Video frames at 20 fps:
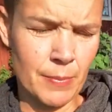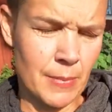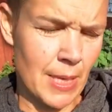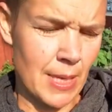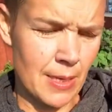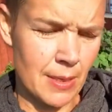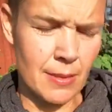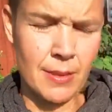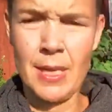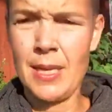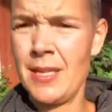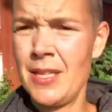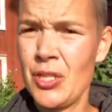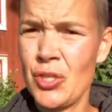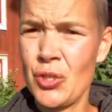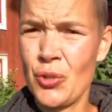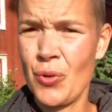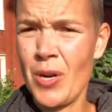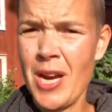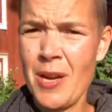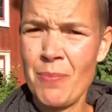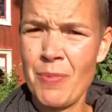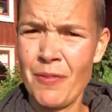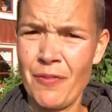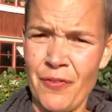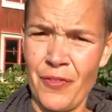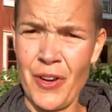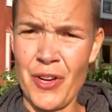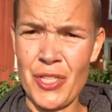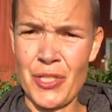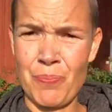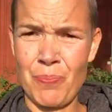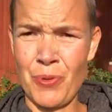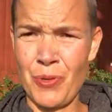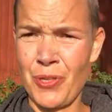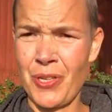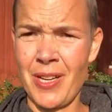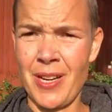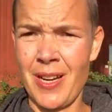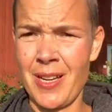they describe the first
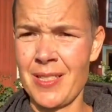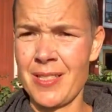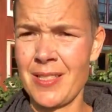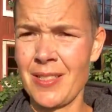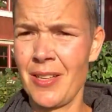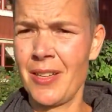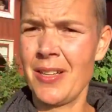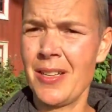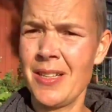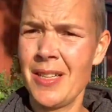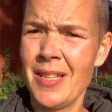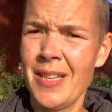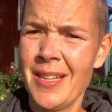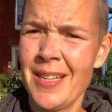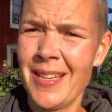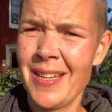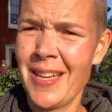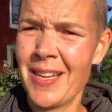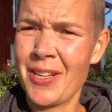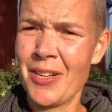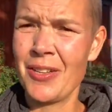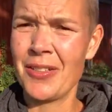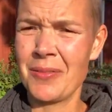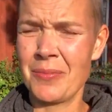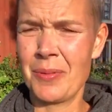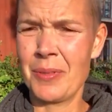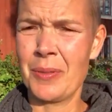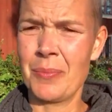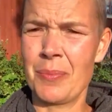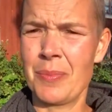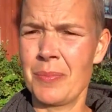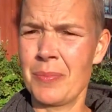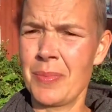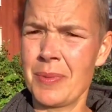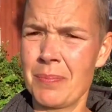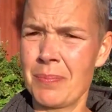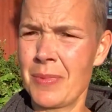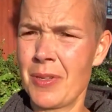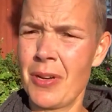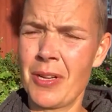book as like
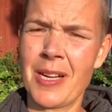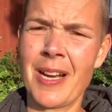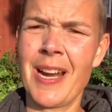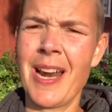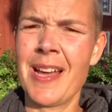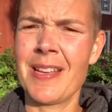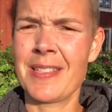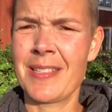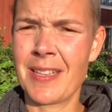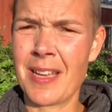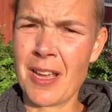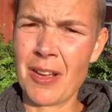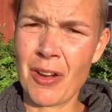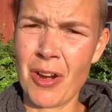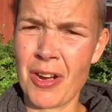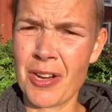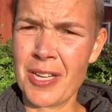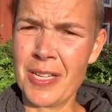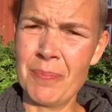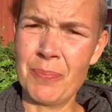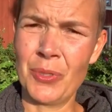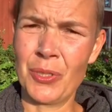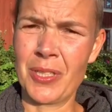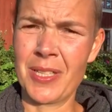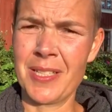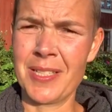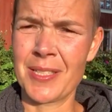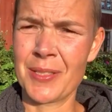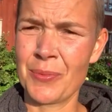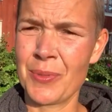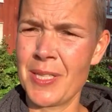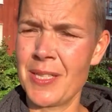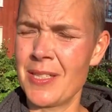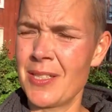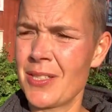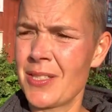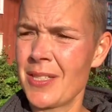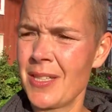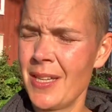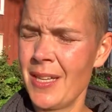a classic garden book in
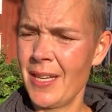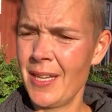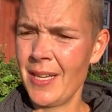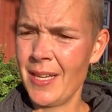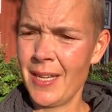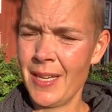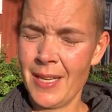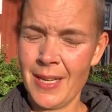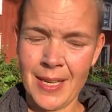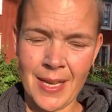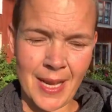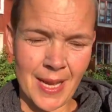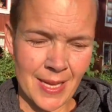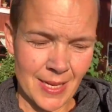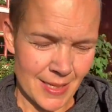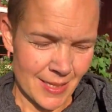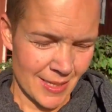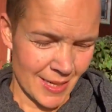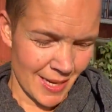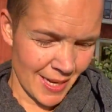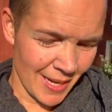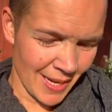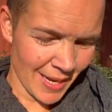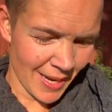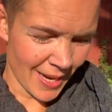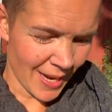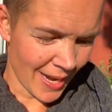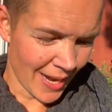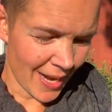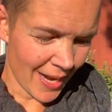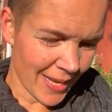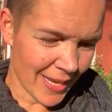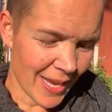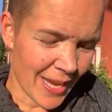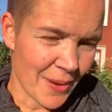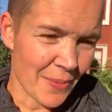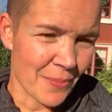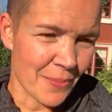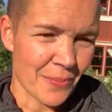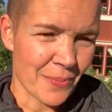Swedish, and I
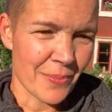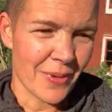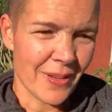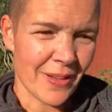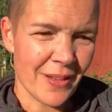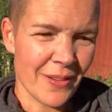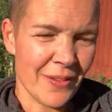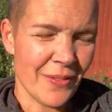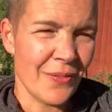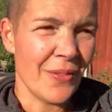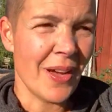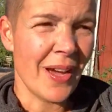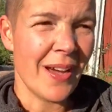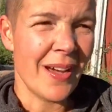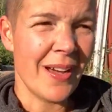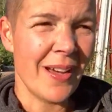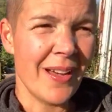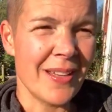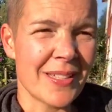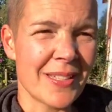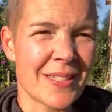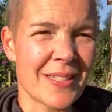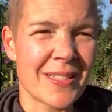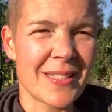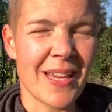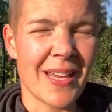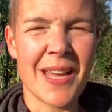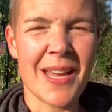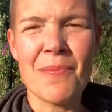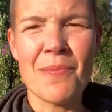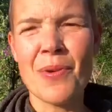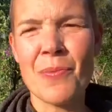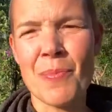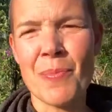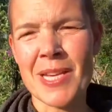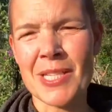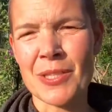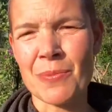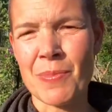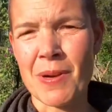am
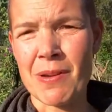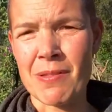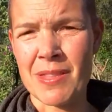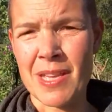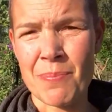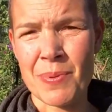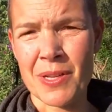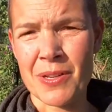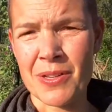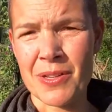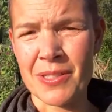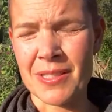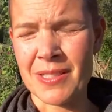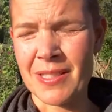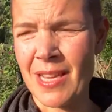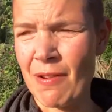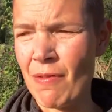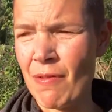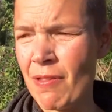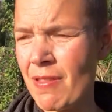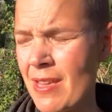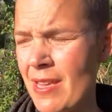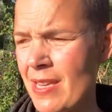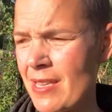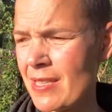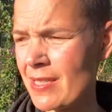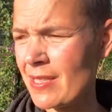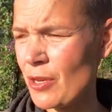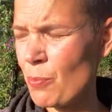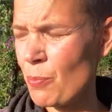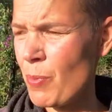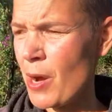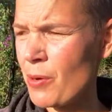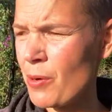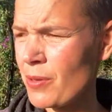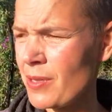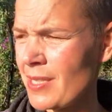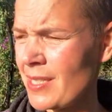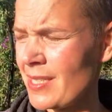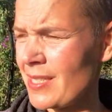amazed about that because everything is
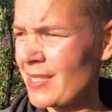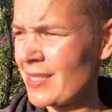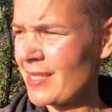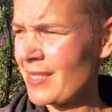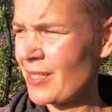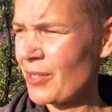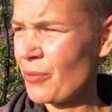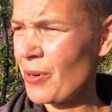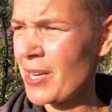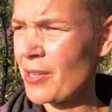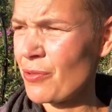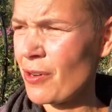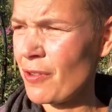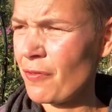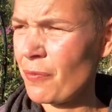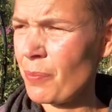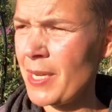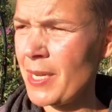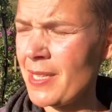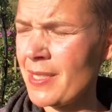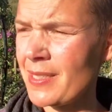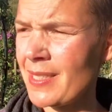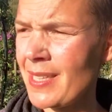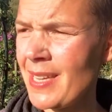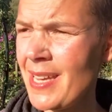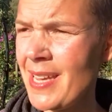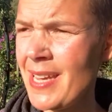about this quite rough place.